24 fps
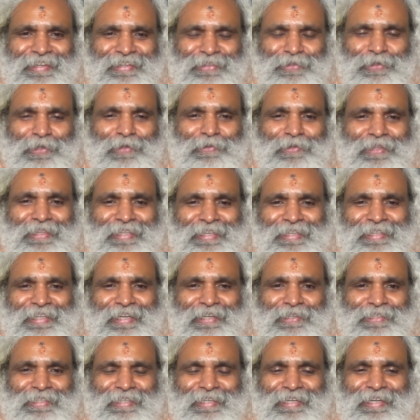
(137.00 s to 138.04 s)
so you will think
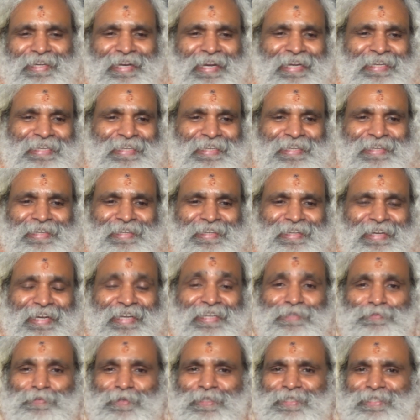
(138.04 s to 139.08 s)
that is crying and
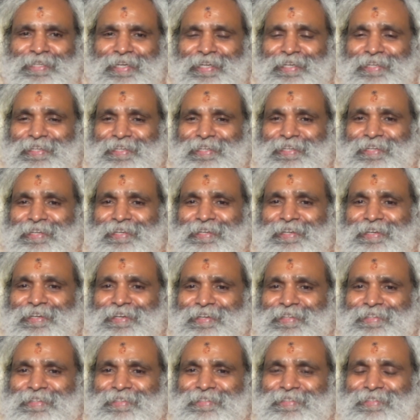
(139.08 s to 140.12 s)
especially
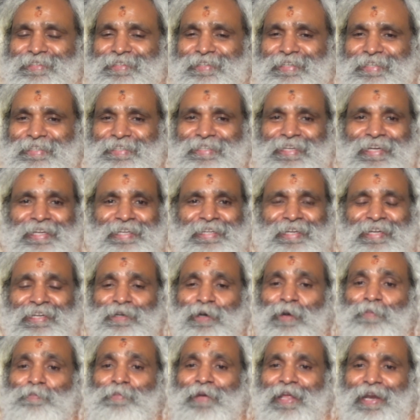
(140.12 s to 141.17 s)
this Italian
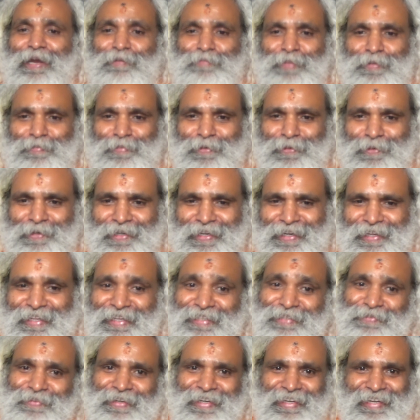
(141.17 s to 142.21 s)
opera people, okay?
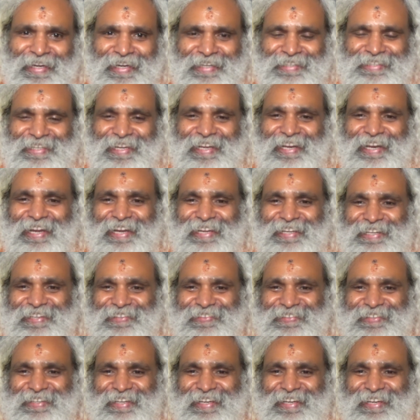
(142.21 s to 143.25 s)
That's very nice, I like
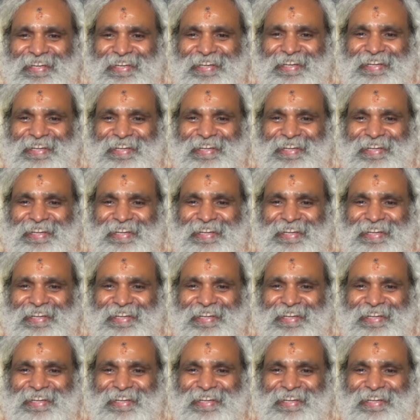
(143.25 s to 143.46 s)
it, okay?